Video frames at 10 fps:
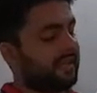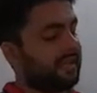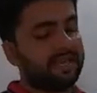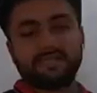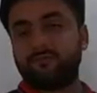A
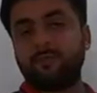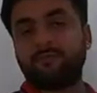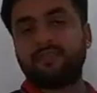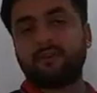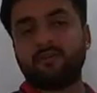is
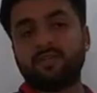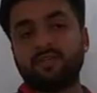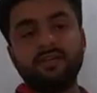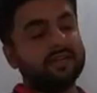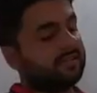
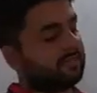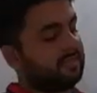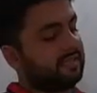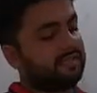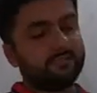50,000,
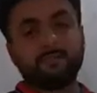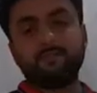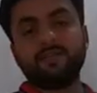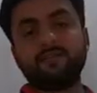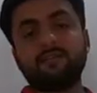C is
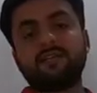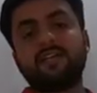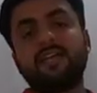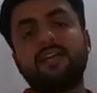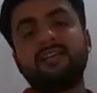50,000
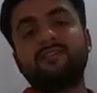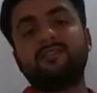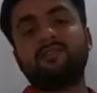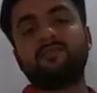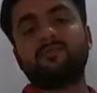and L is 0.